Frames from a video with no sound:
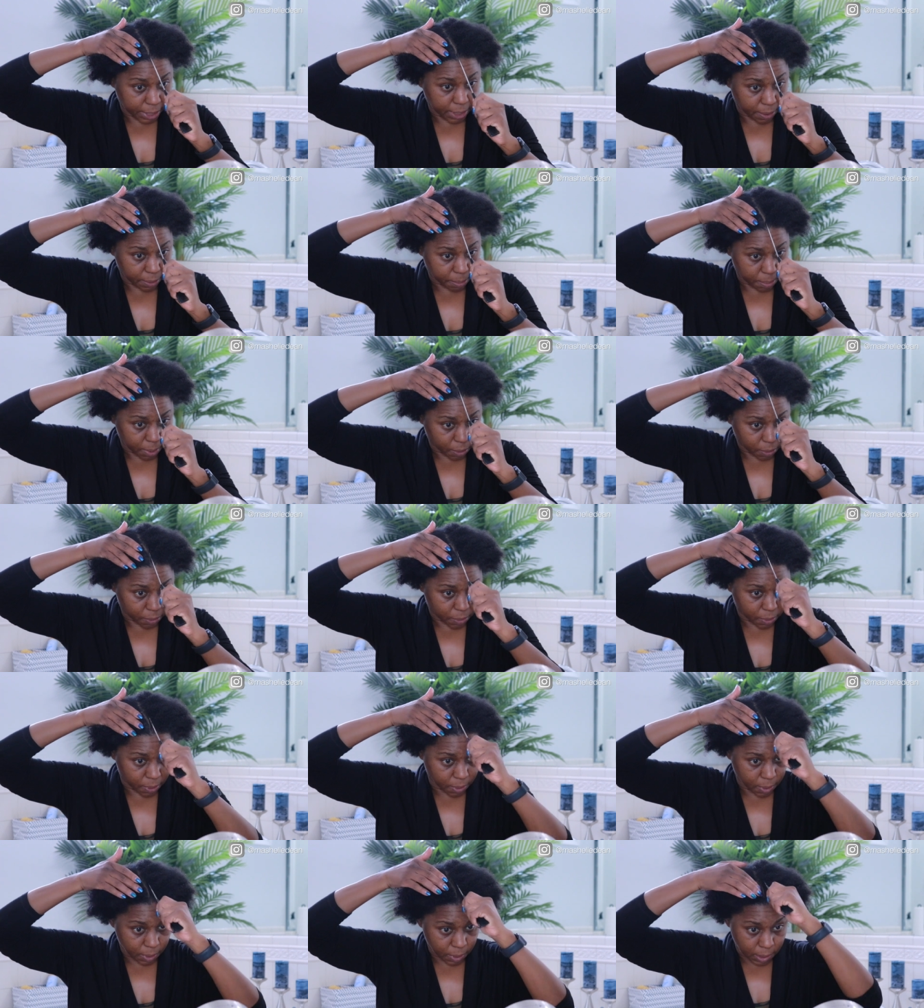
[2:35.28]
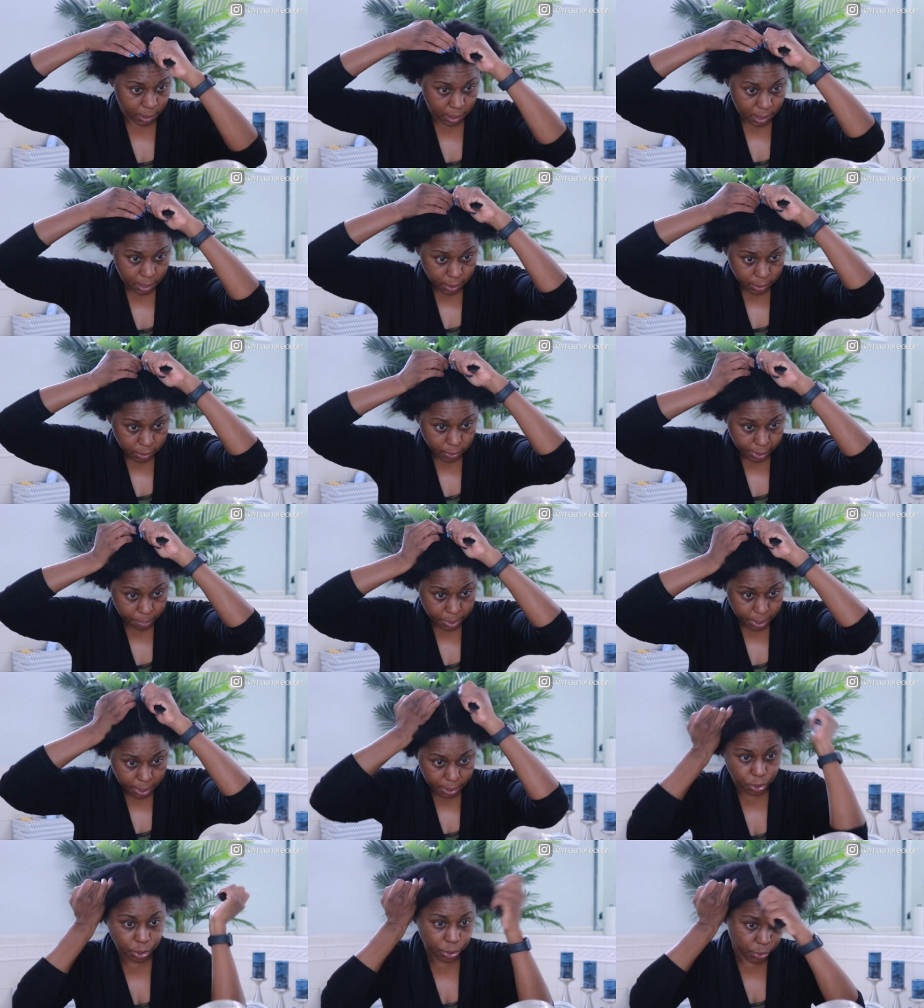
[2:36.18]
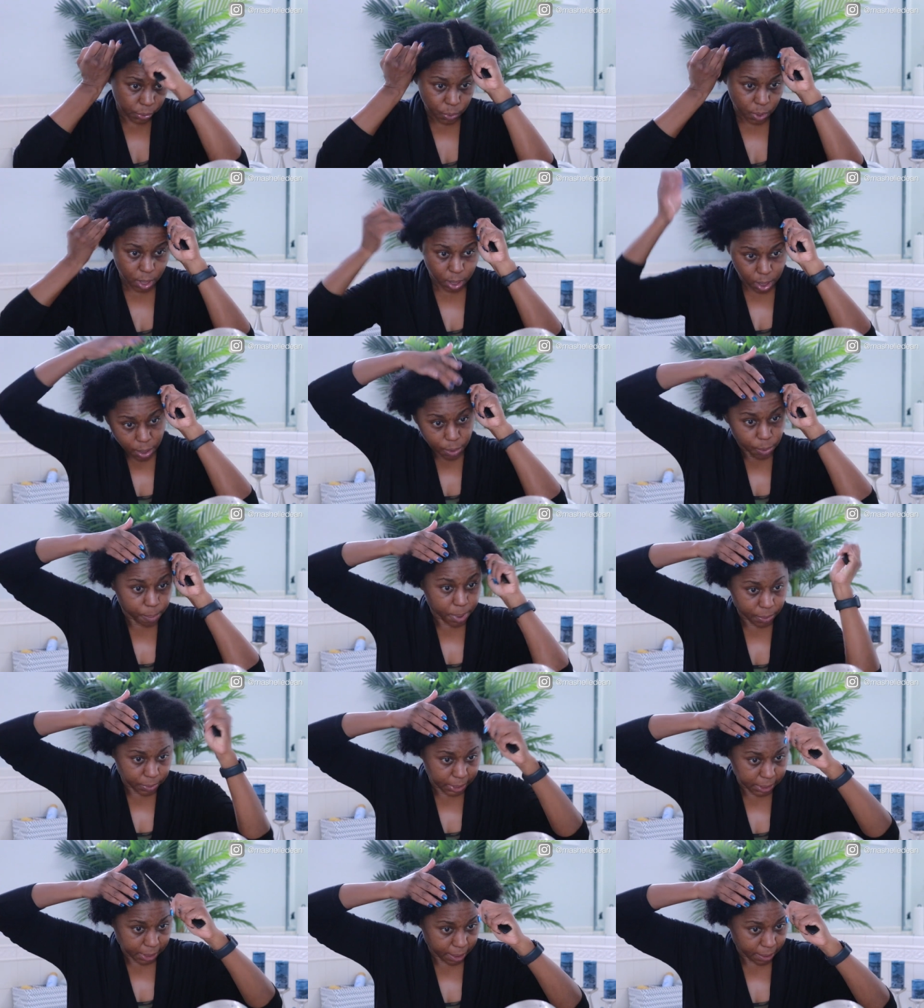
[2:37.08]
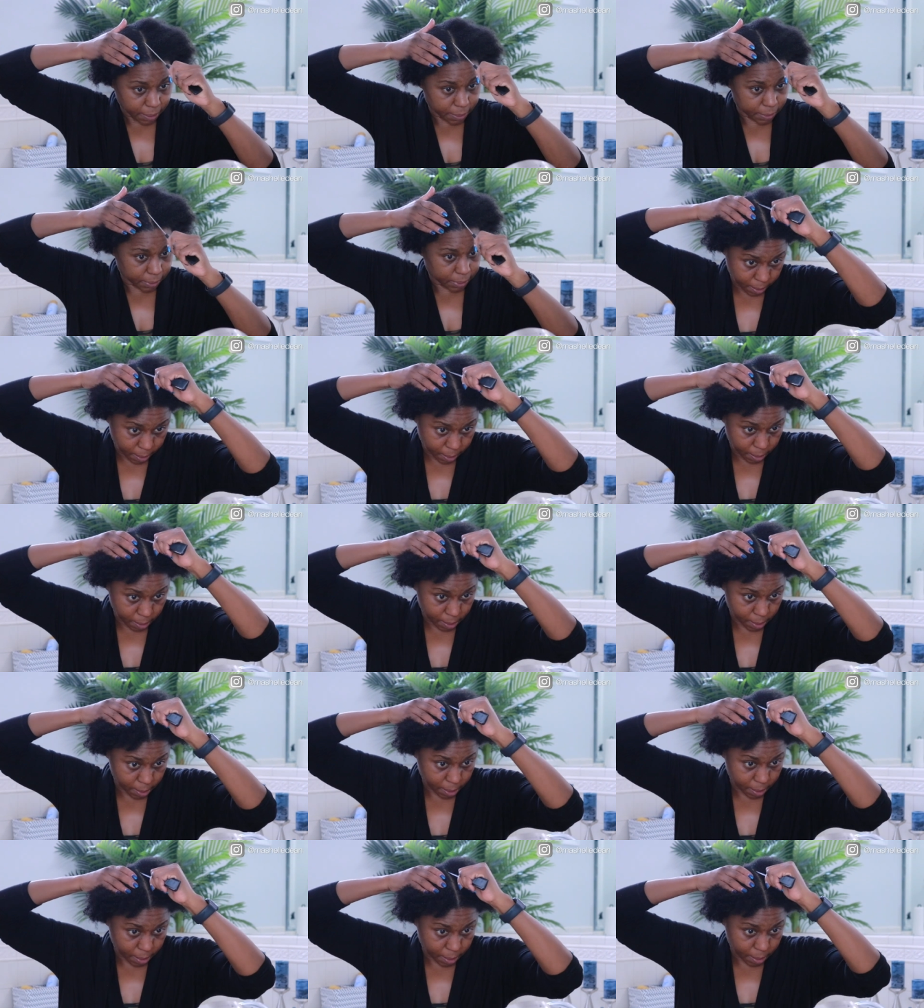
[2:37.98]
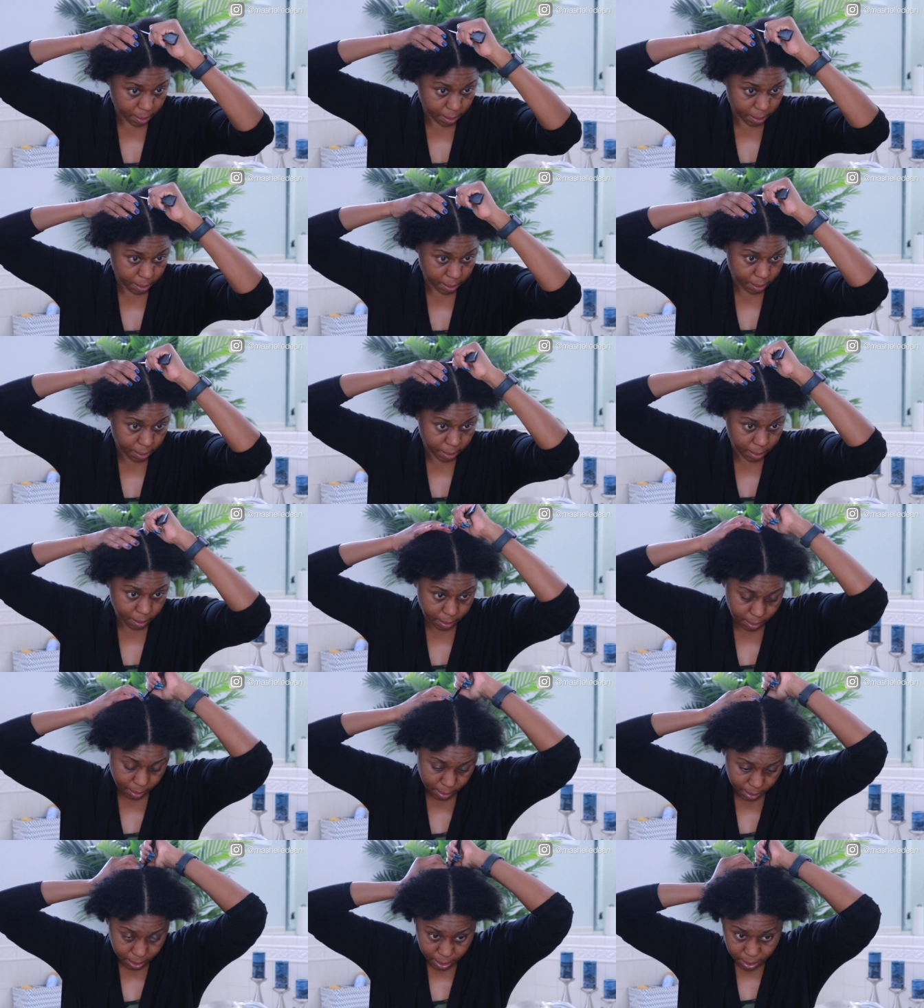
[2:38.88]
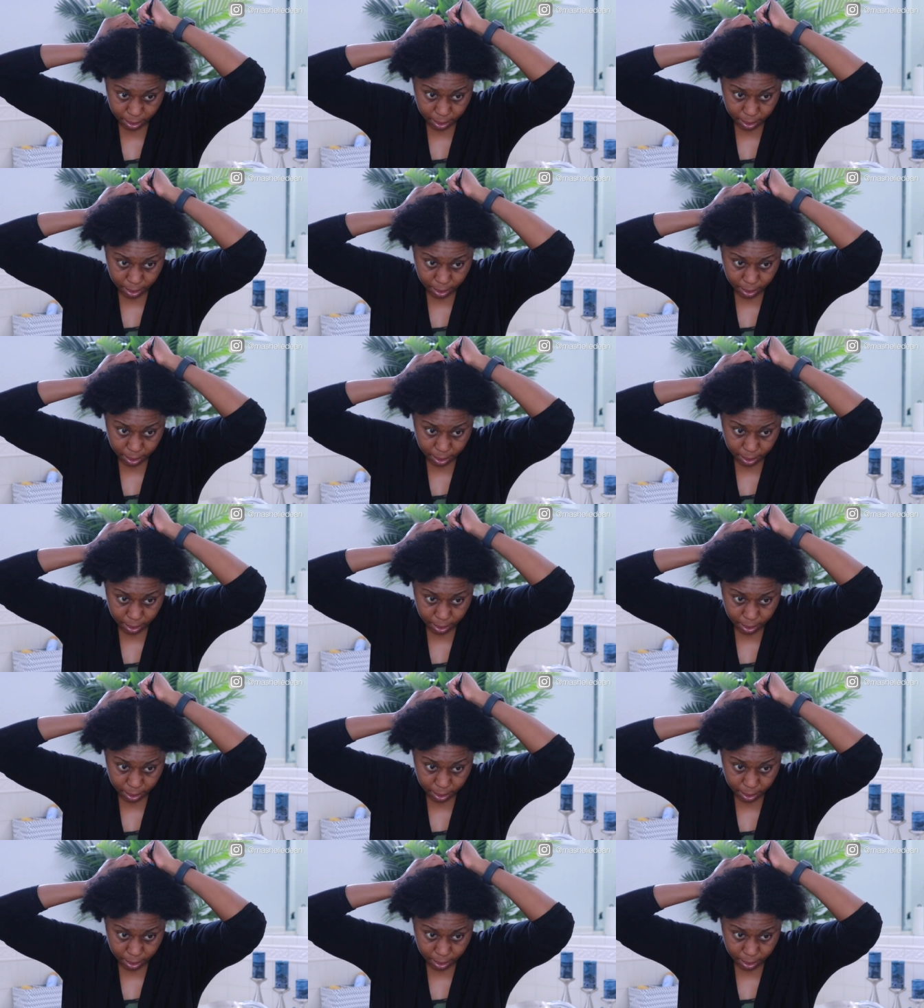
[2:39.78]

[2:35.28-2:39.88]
straight down the middle so I can put it in two